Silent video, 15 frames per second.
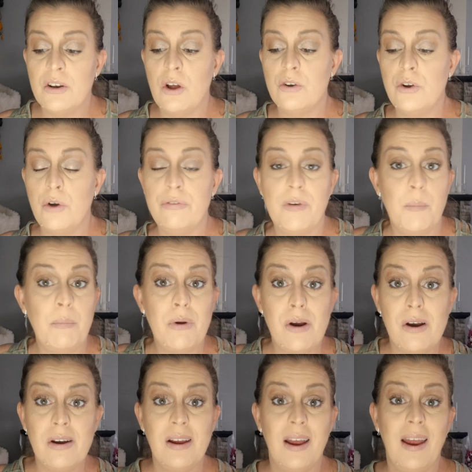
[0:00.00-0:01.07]

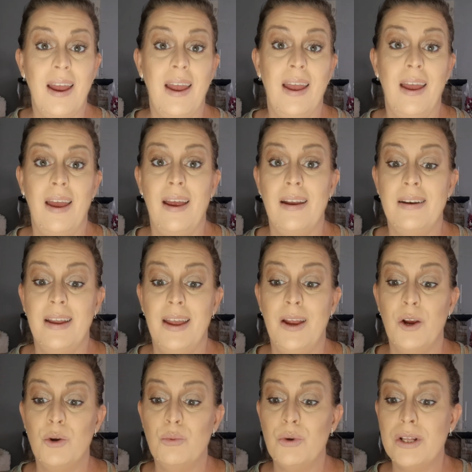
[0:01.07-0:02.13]
November, and
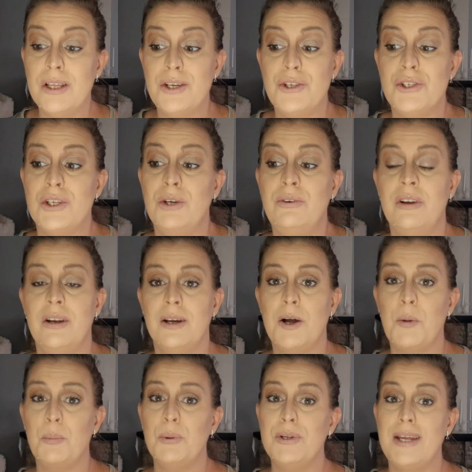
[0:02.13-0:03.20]
here really soon, in a
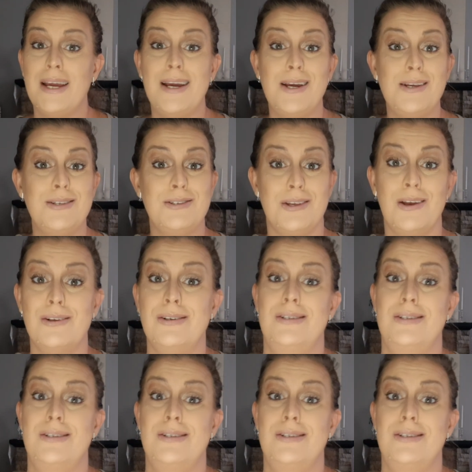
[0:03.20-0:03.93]
couple days,